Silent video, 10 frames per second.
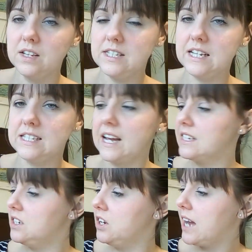
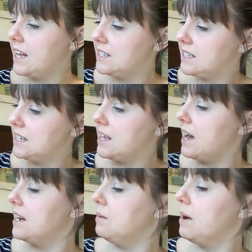zigzagged, and you can't see
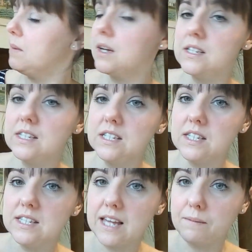that anyway because it's
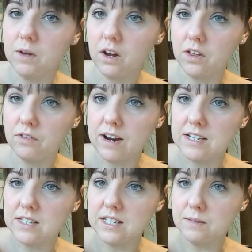the same colour
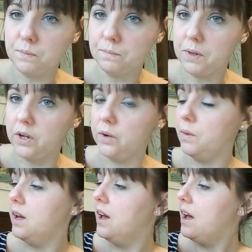thread as this blue.
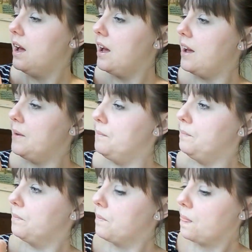So
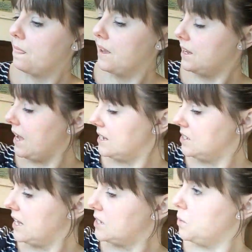
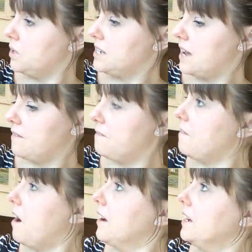that's worked out
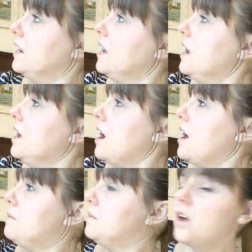fine.
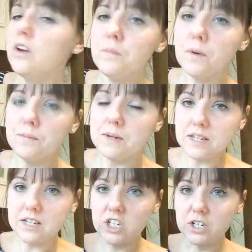The only problem is
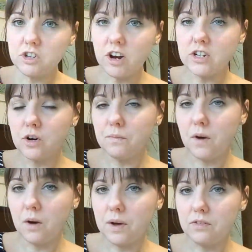she tried it on
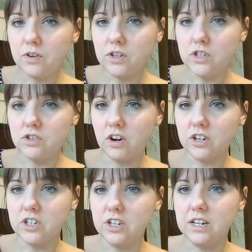partway through
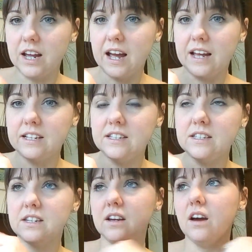construction, and